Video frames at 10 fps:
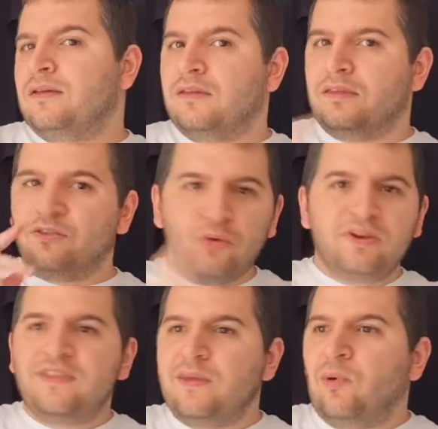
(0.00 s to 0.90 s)
You don't
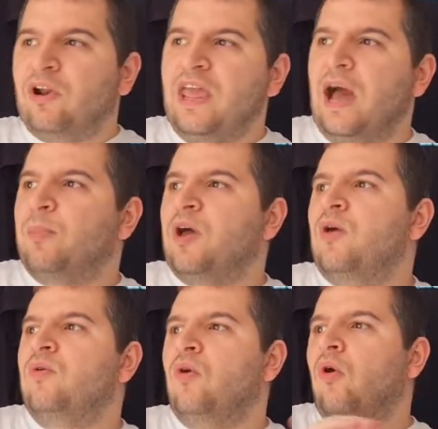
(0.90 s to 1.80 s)
need to worry
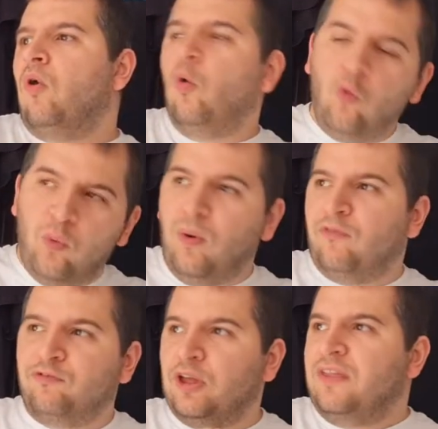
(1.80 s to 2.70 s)
about, oh,
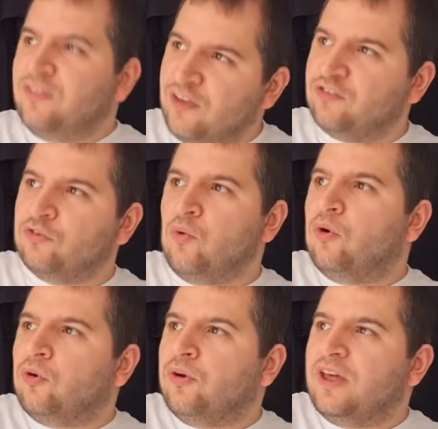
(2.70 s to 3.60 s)
I've got this
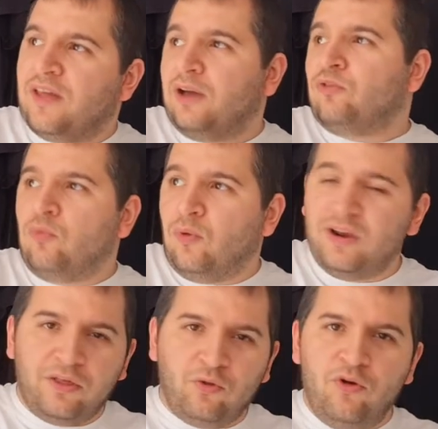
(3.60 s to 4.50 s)
score on it that I don't want
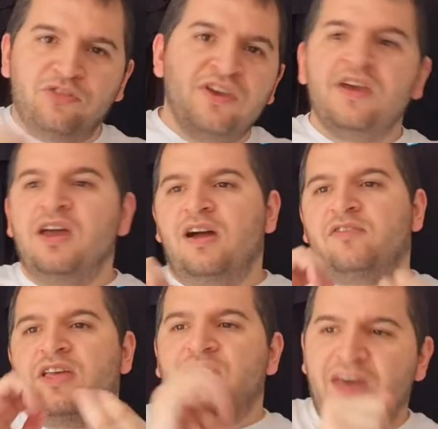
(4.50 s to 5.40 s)
to lose. I've
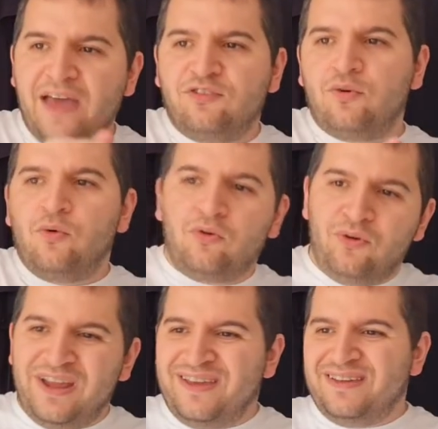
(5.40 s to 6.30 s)
got that score
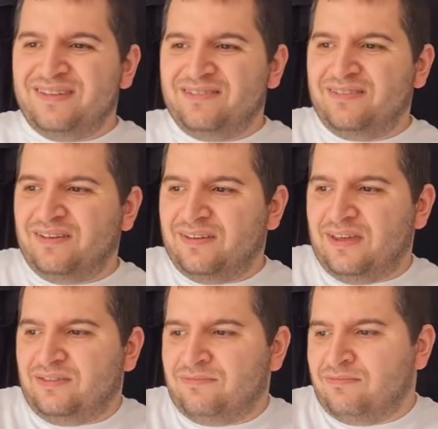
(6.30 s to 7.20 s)
on it.
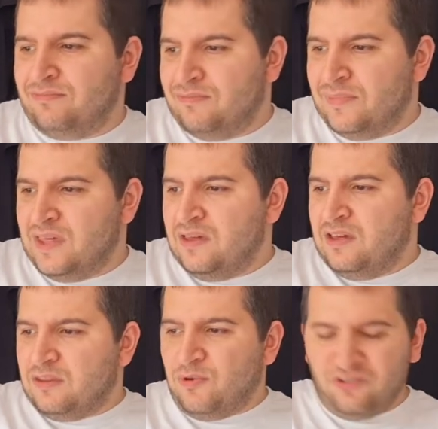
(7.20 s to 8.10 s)
And
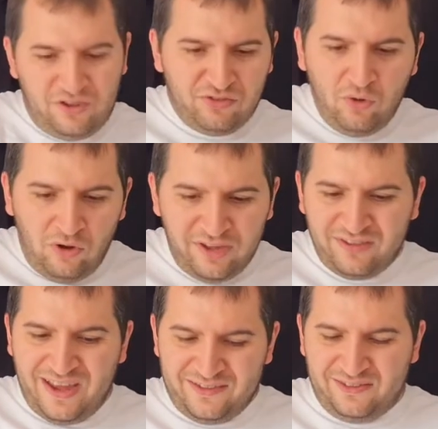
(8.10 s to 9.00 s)
to be honest, it's not
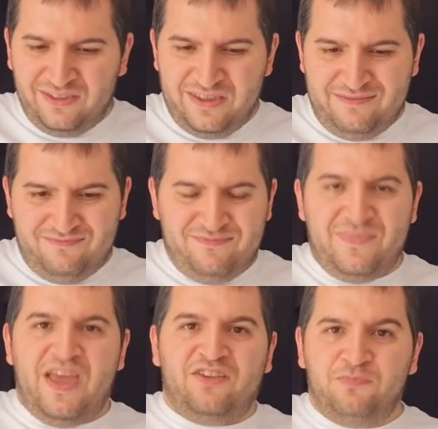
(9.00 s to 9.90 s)
exactly
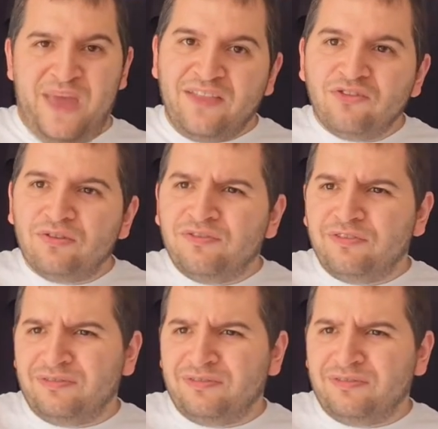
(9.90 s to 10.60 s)
expensive.